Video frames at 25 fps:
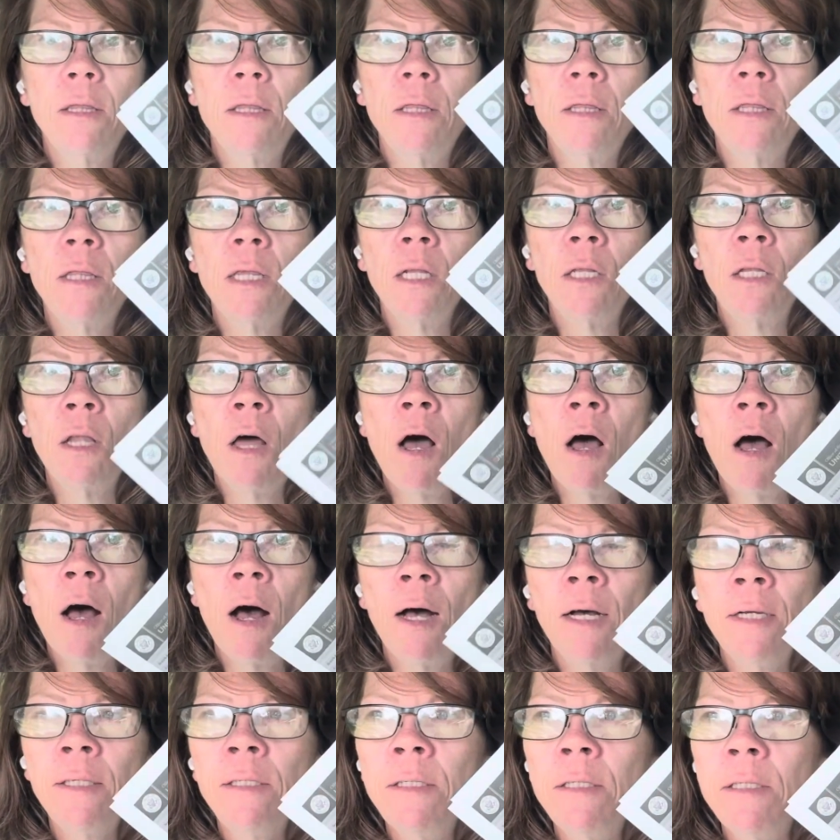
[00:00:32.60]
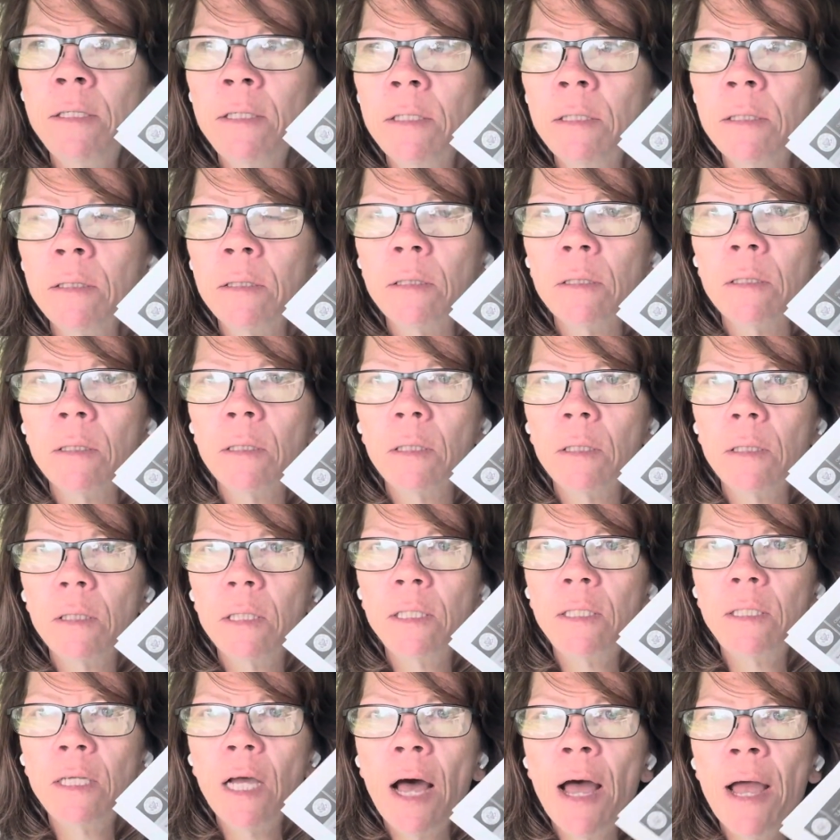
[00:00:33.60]
the laws, the
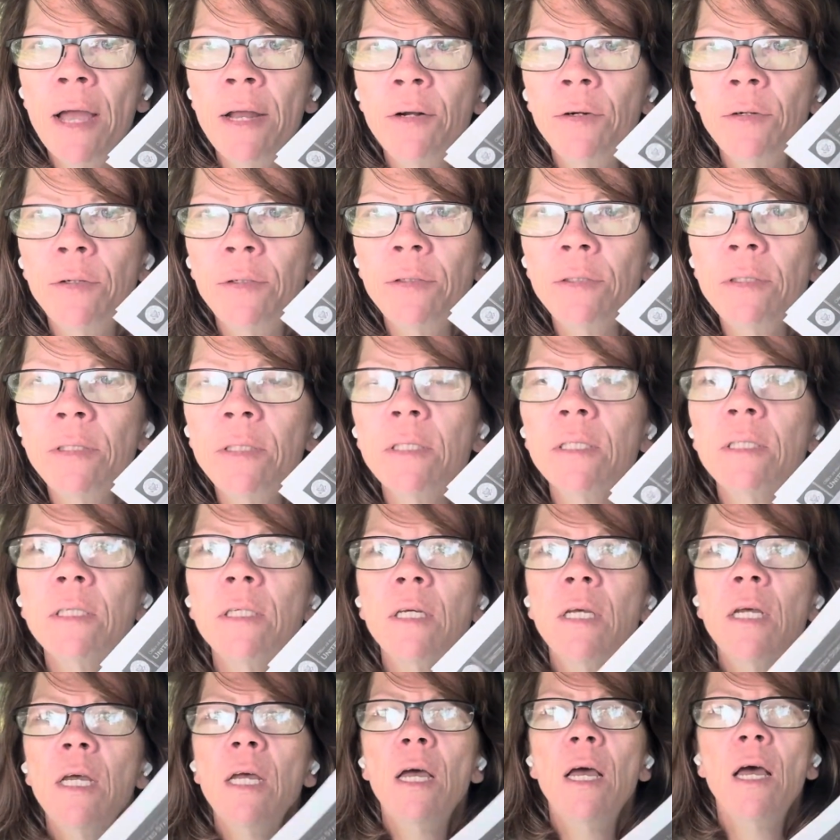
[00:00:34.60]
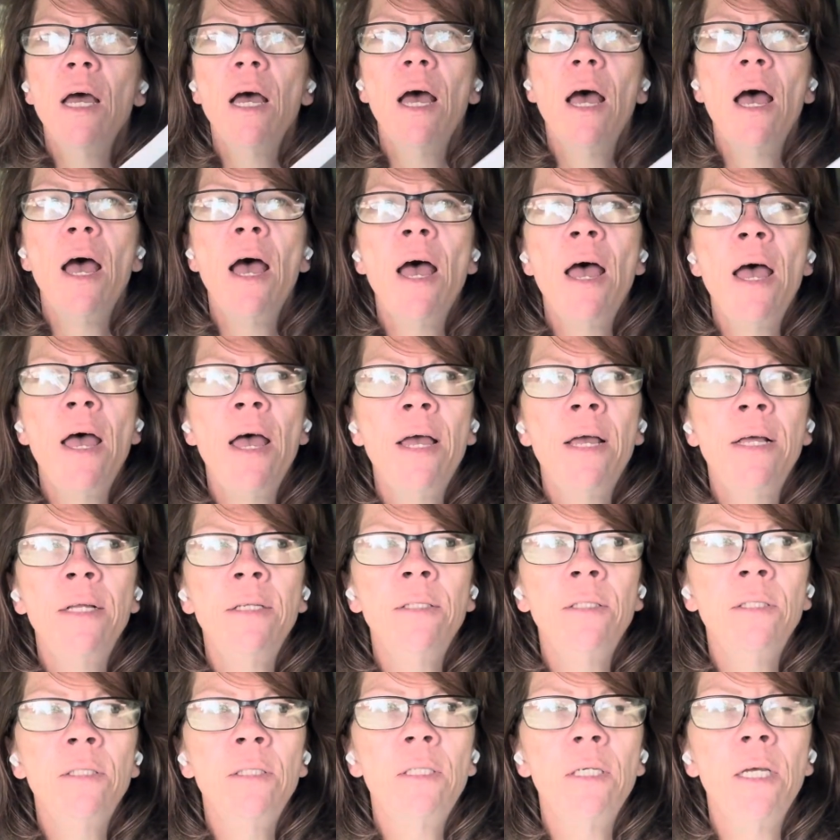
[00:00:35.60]
titles,
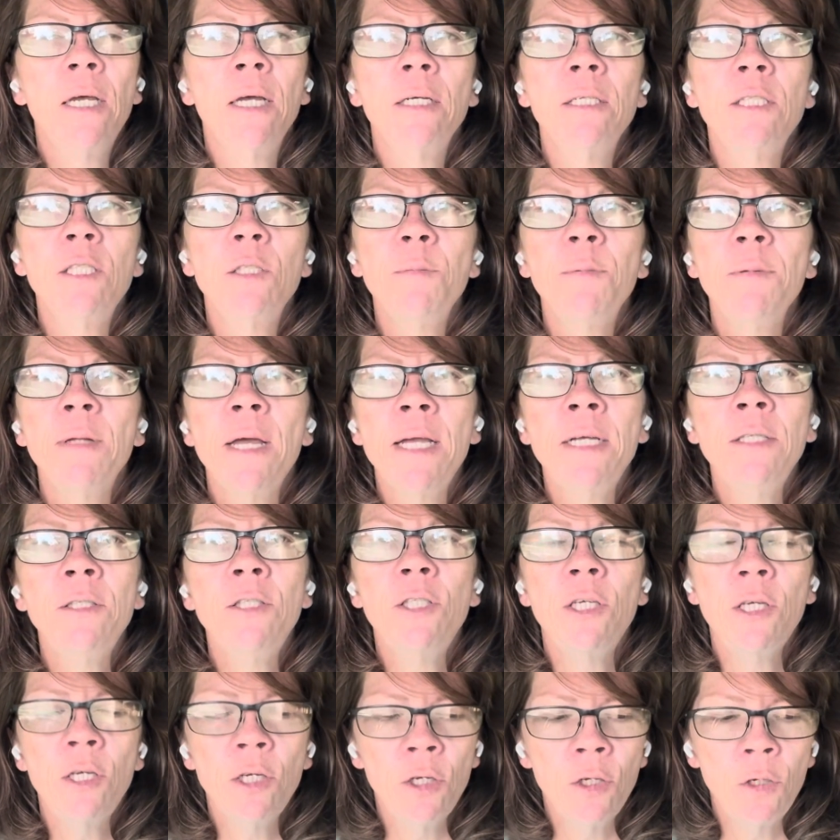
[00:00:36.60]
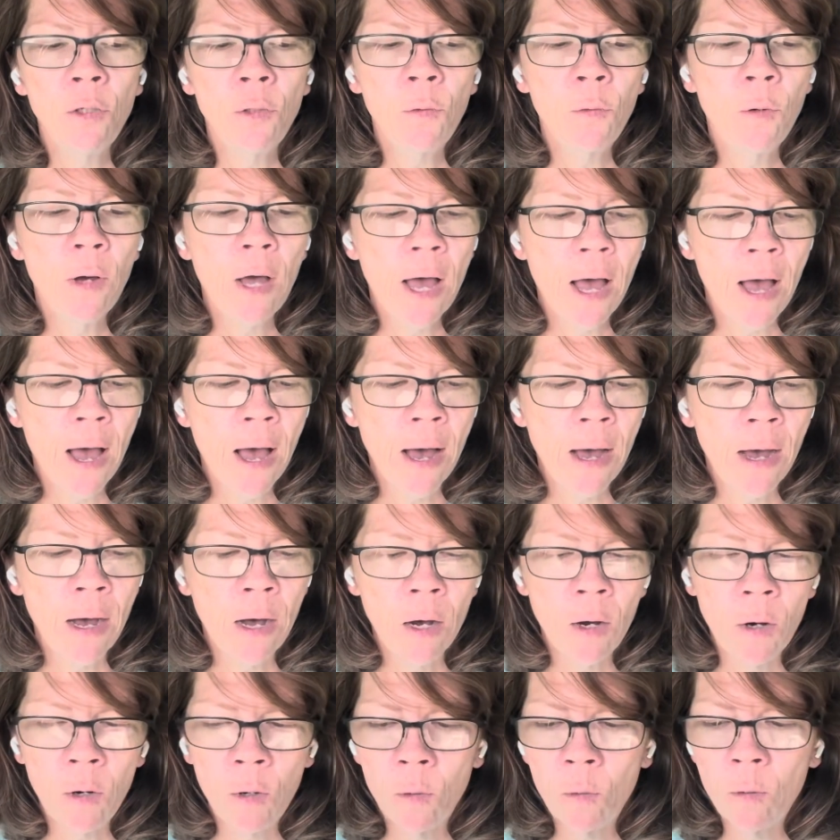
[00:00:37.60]
and explain to you
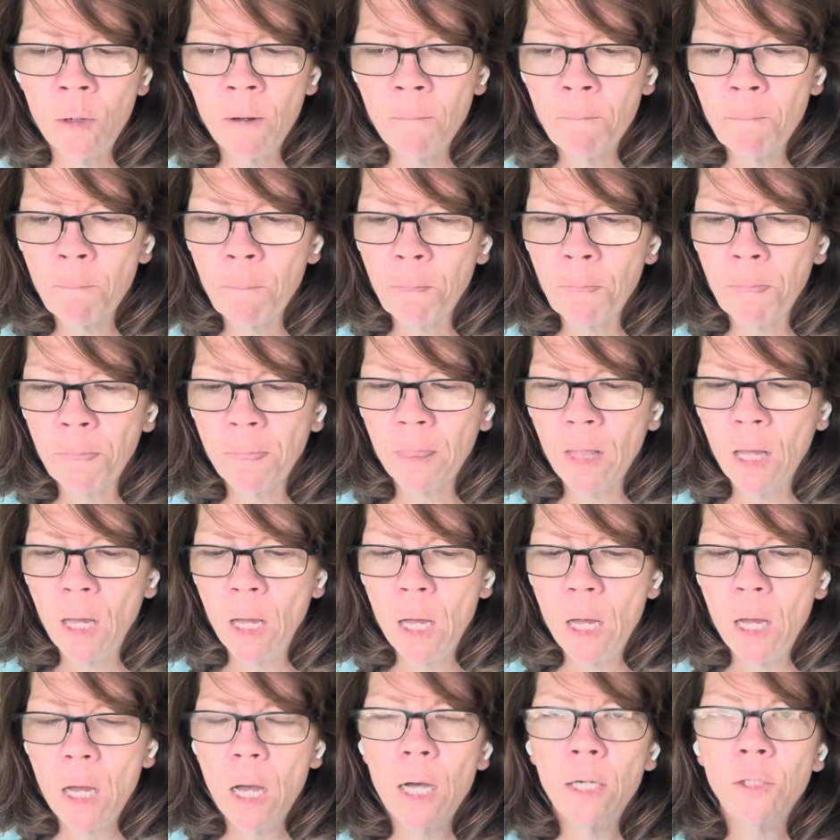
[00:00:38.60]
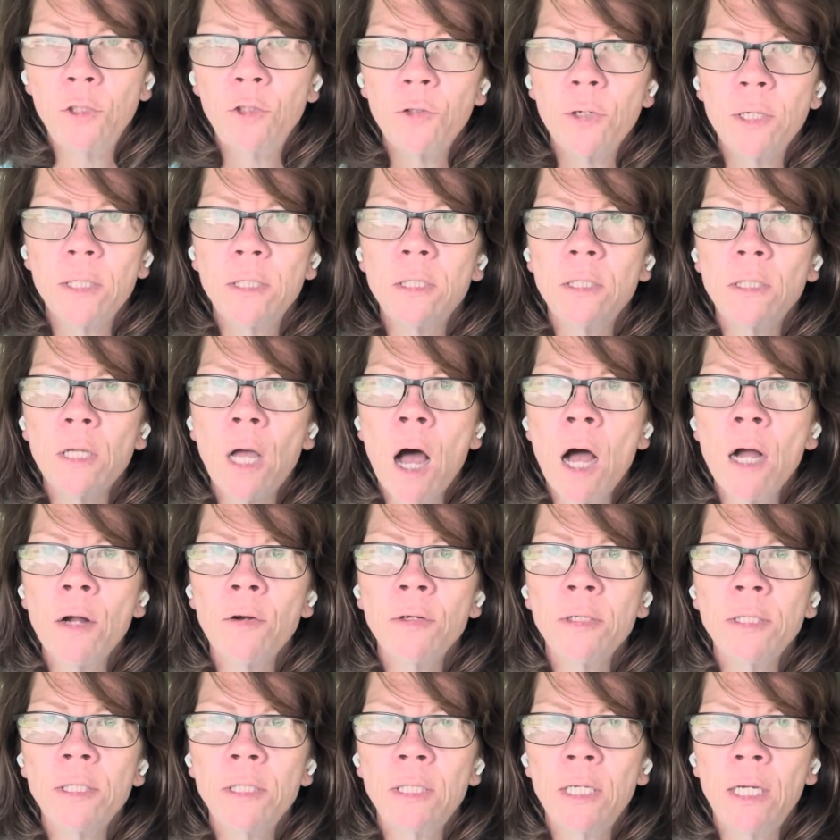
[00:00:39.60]
how a
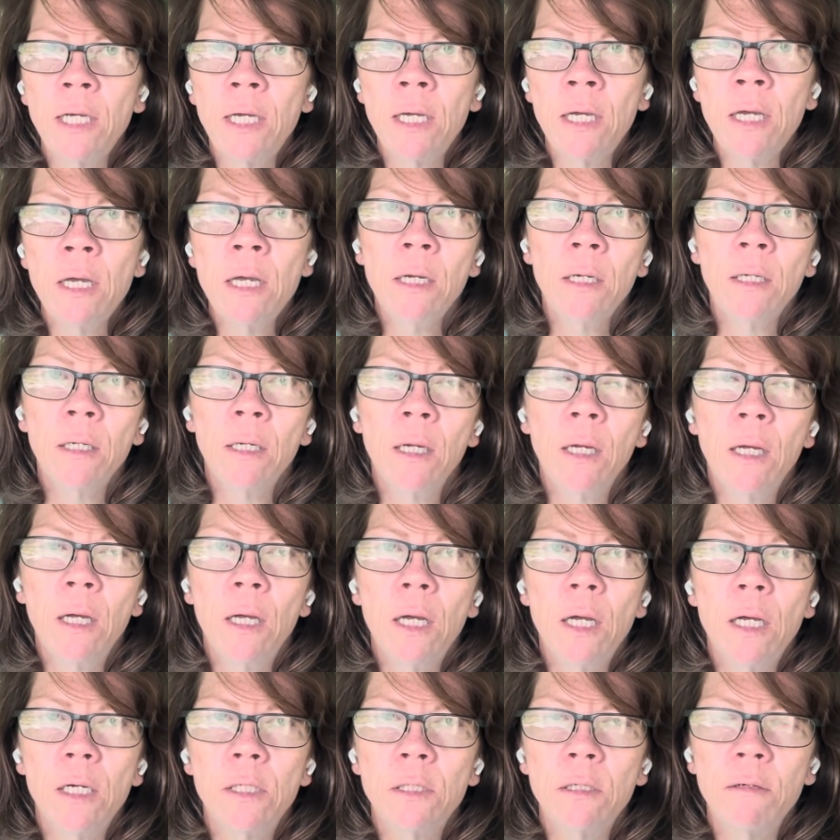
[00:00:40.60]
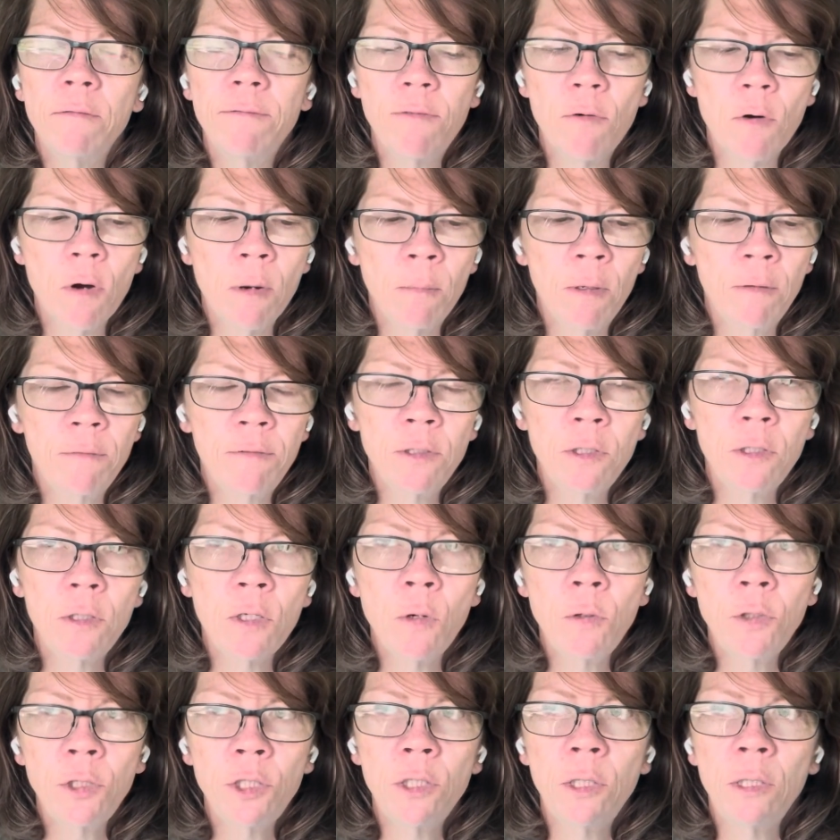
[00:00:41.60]
trustocracy is a form of
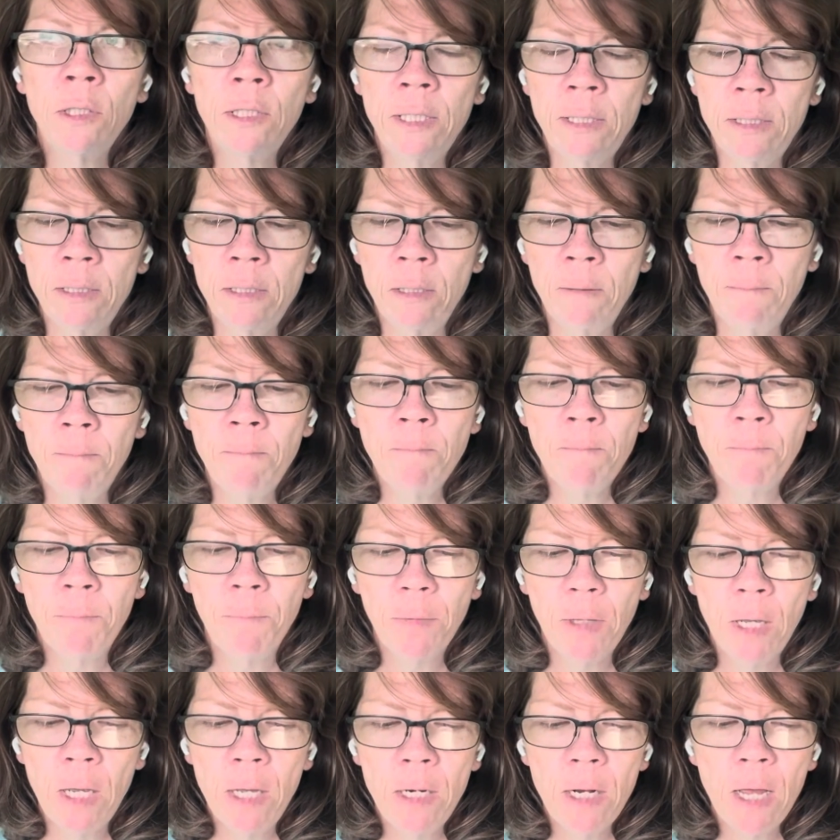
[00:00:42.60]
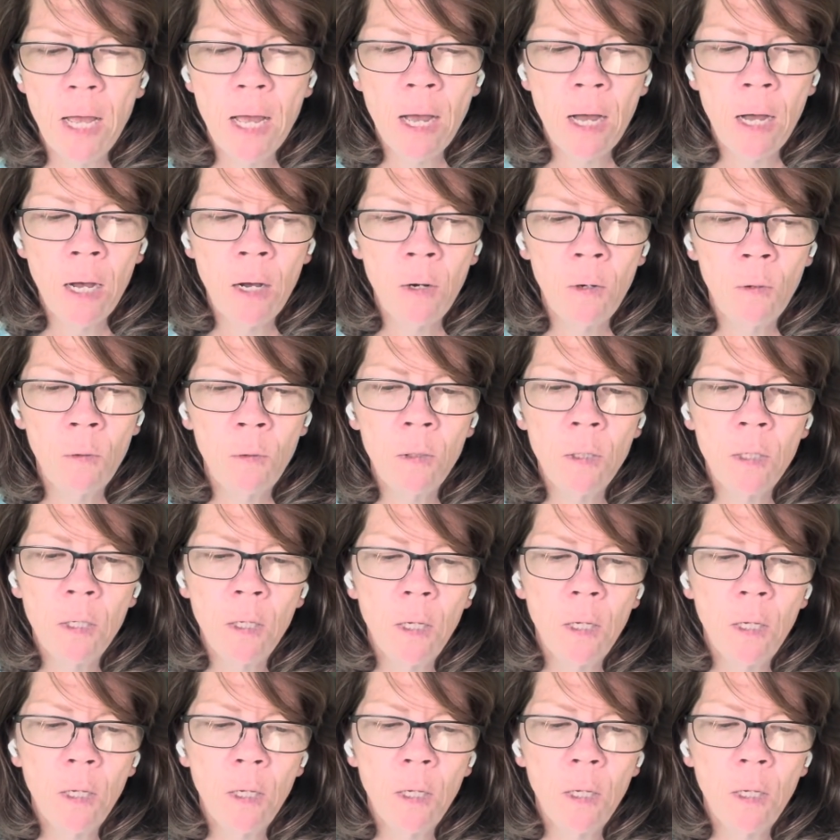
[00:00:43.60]
socialism and how